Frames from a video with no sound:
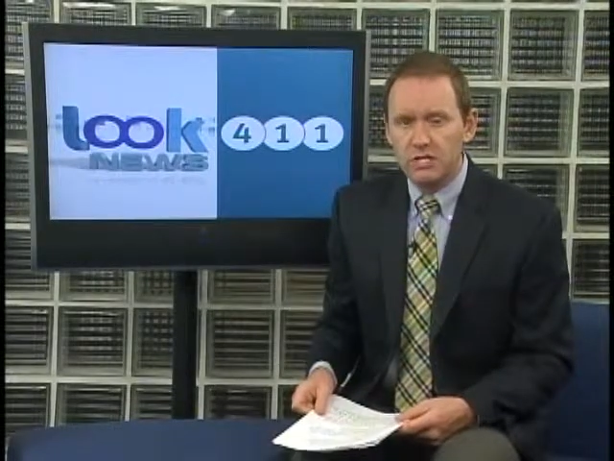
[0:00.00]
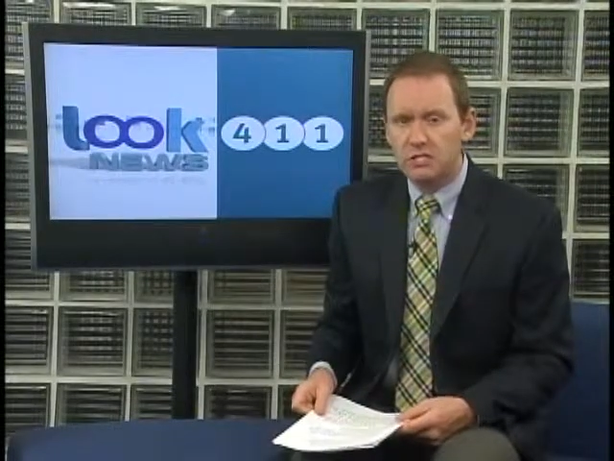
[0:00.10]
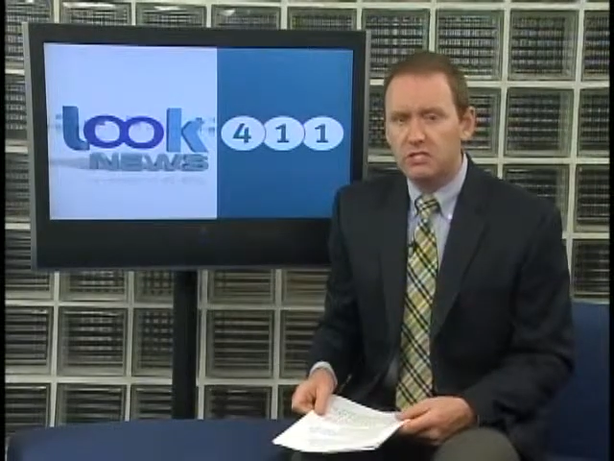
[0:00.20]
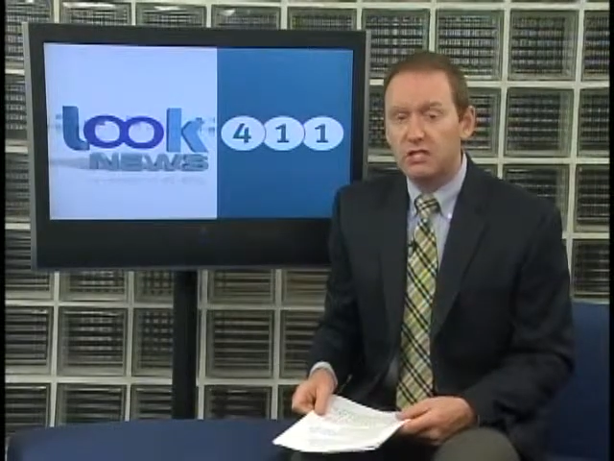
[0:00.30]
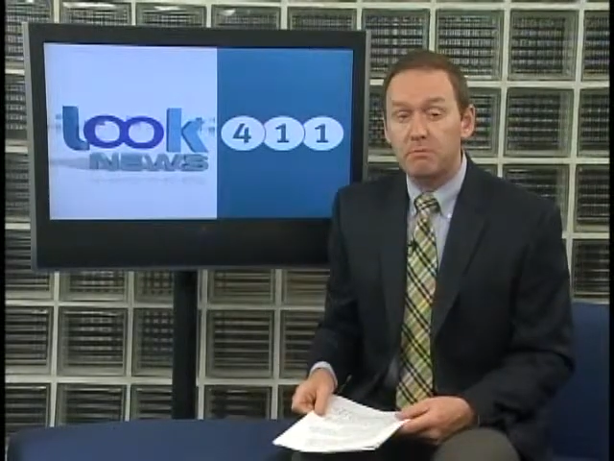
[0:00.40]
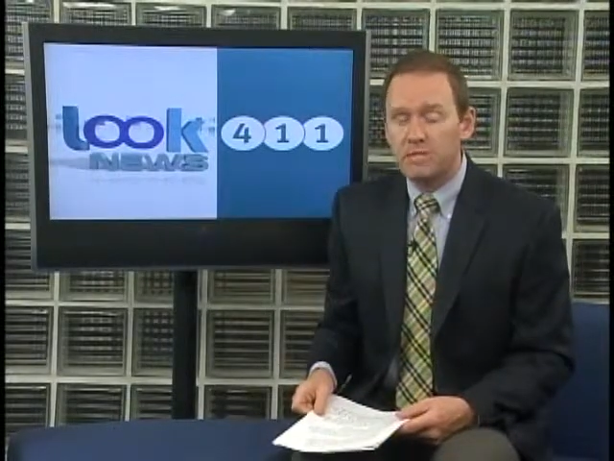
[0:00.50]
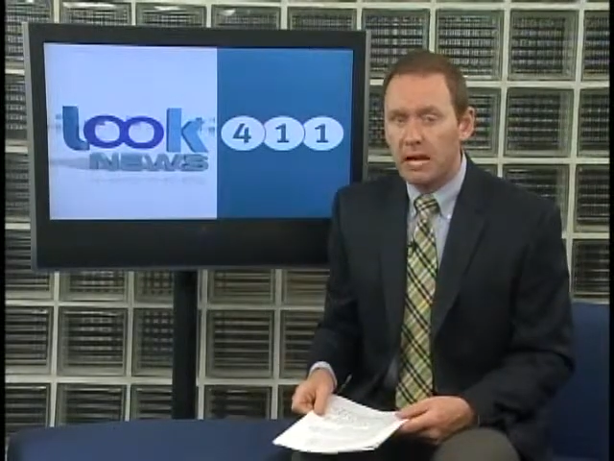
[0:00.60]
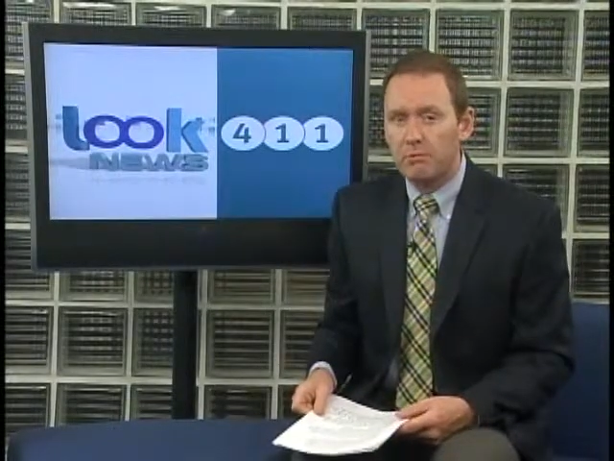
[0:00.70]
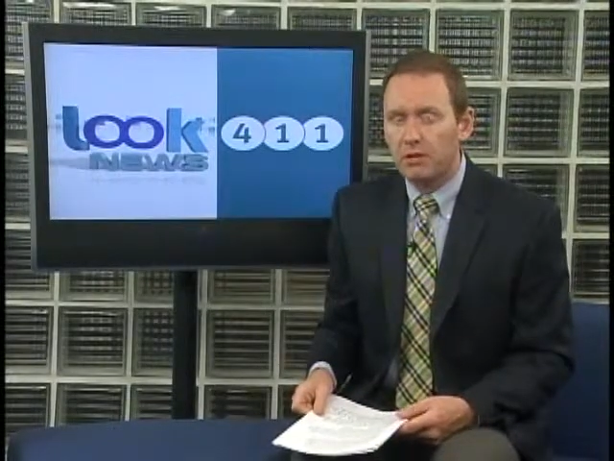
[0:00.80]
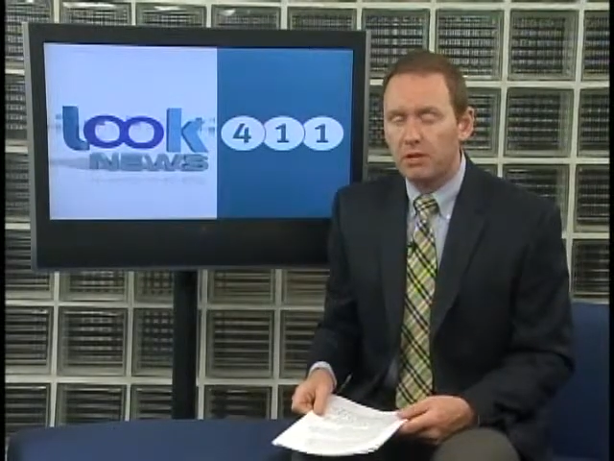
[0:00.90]
the
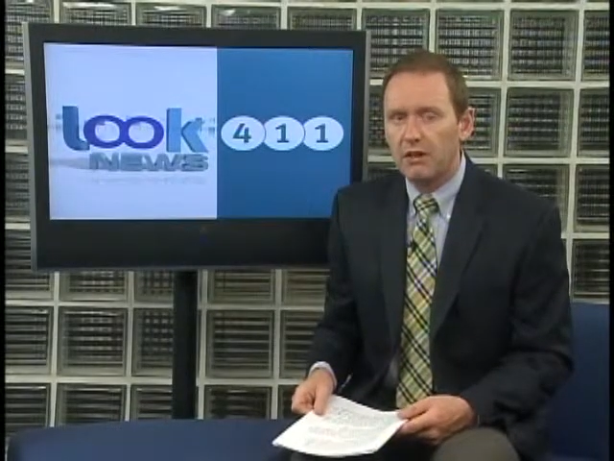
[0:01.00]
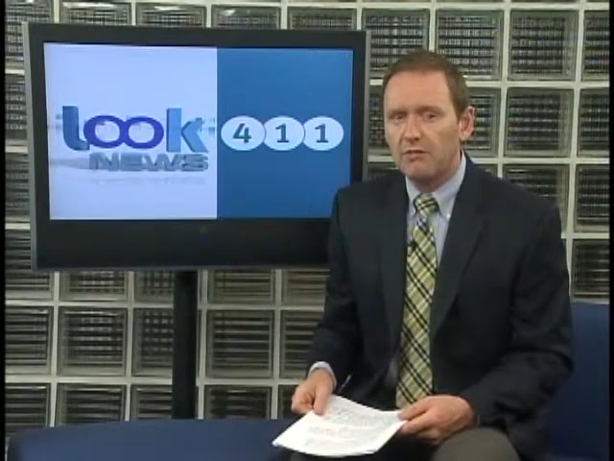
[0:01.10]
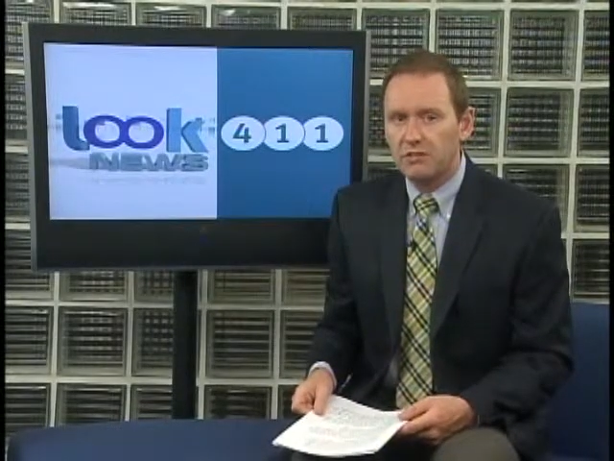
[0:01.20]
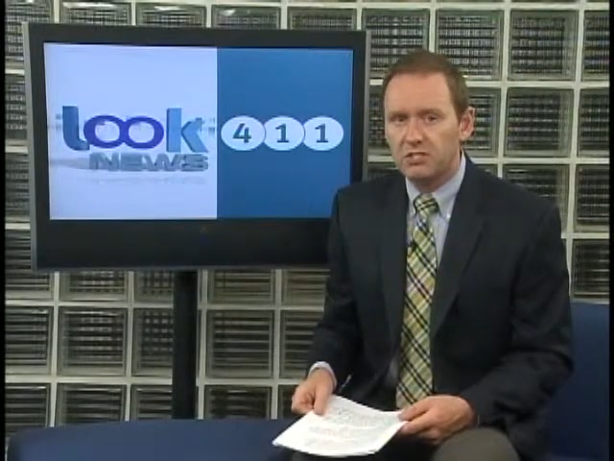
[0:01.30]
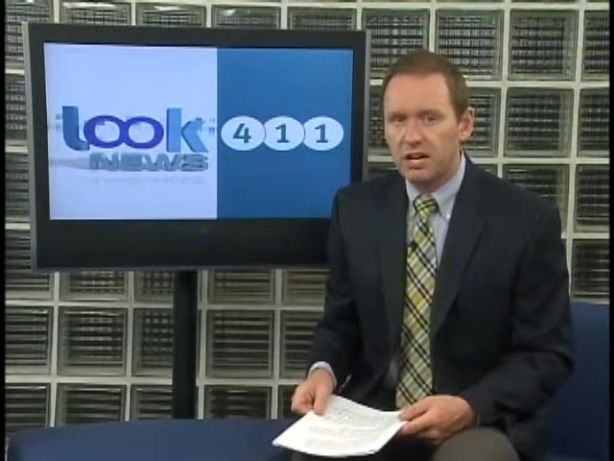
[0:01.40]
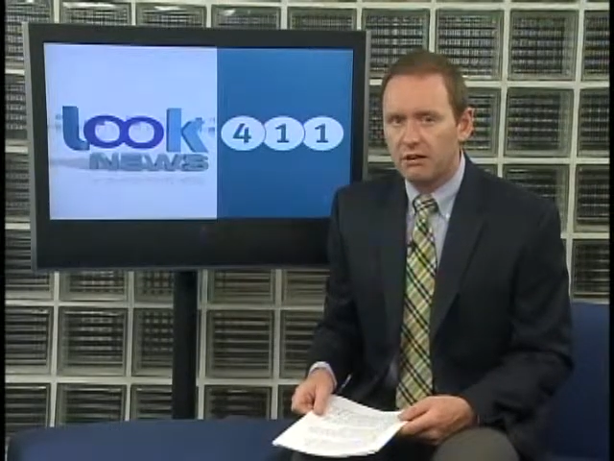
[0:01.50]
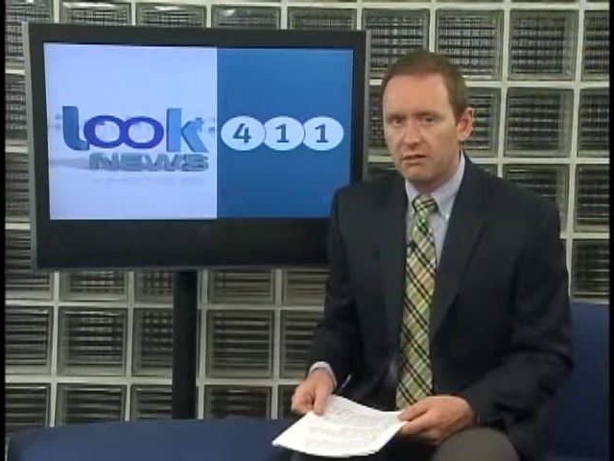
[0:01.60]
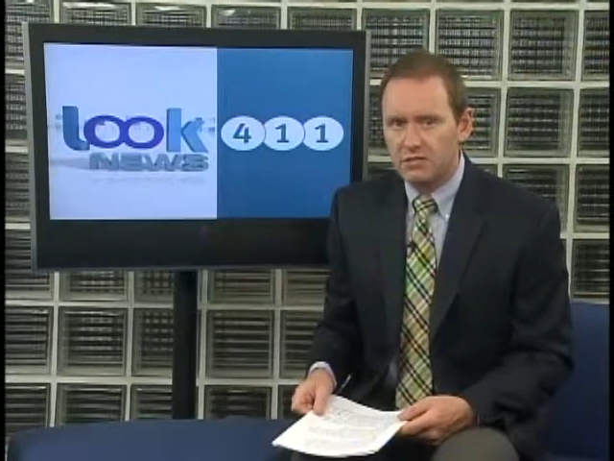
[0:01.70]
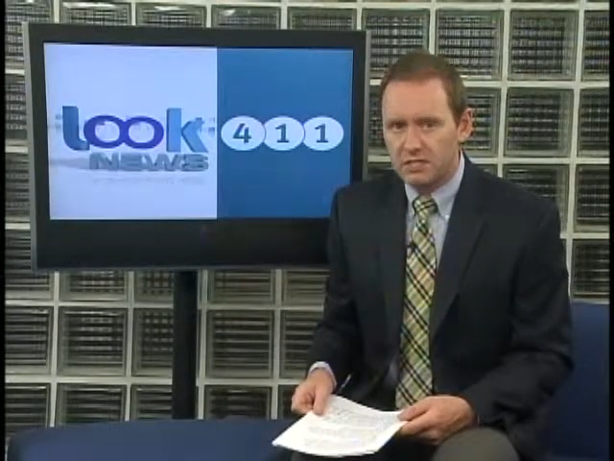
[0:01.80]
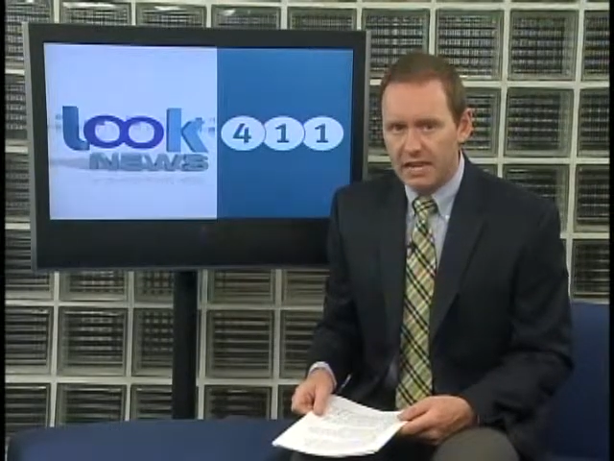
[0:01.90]
September 11th
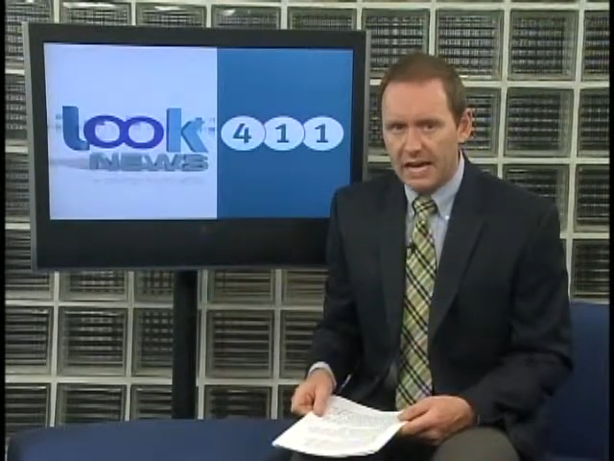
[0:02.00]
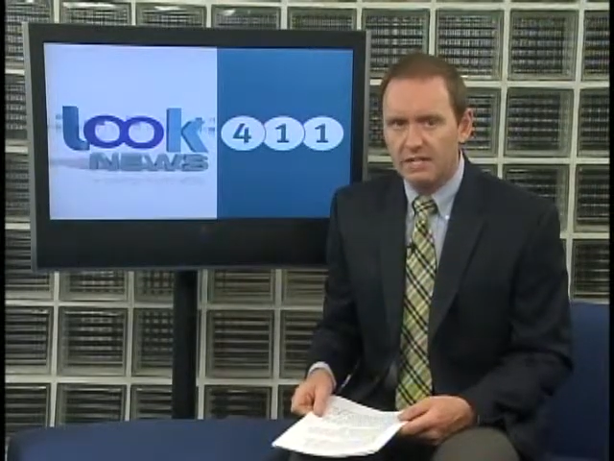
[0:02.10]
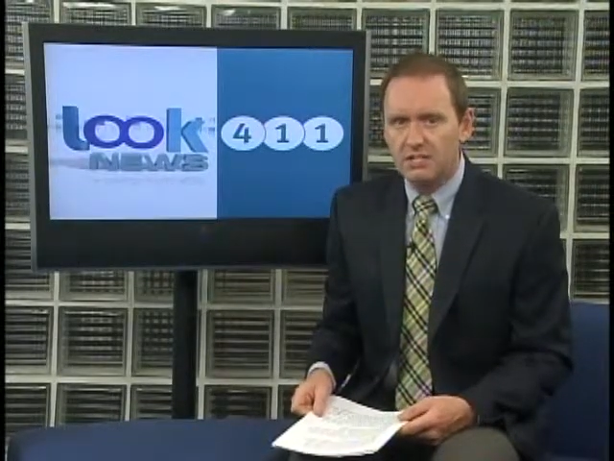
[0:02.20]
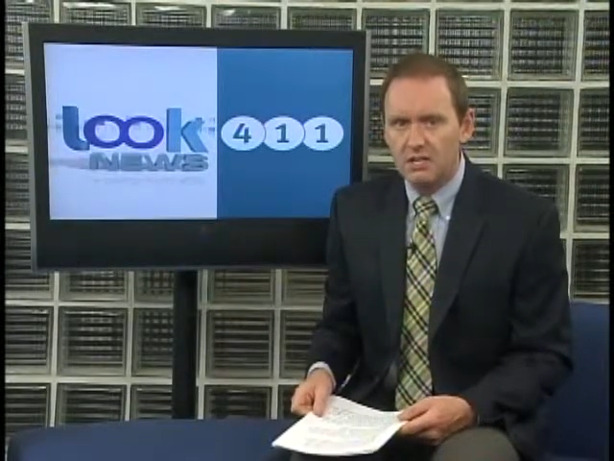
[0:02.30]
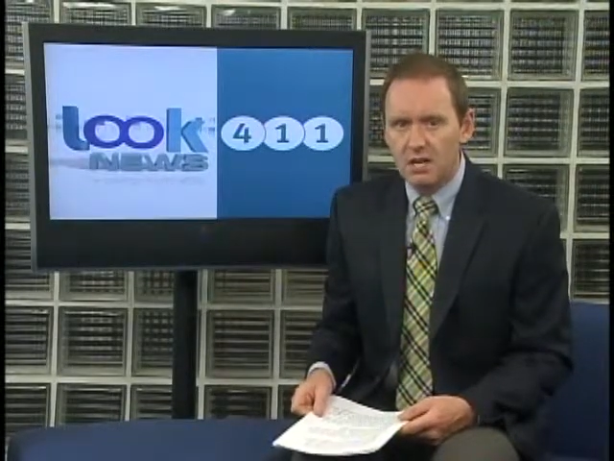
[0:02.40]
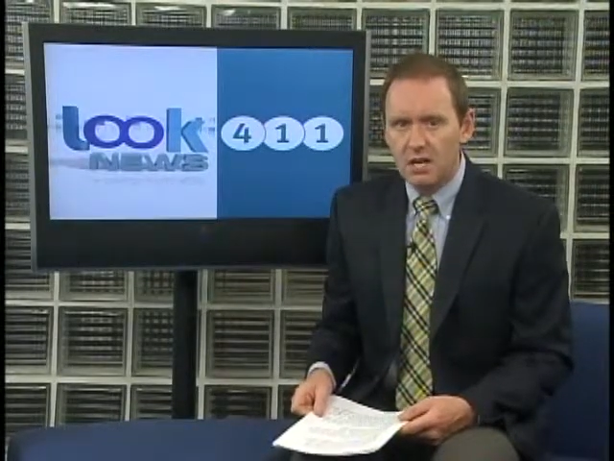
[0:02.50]
terrorist attacks,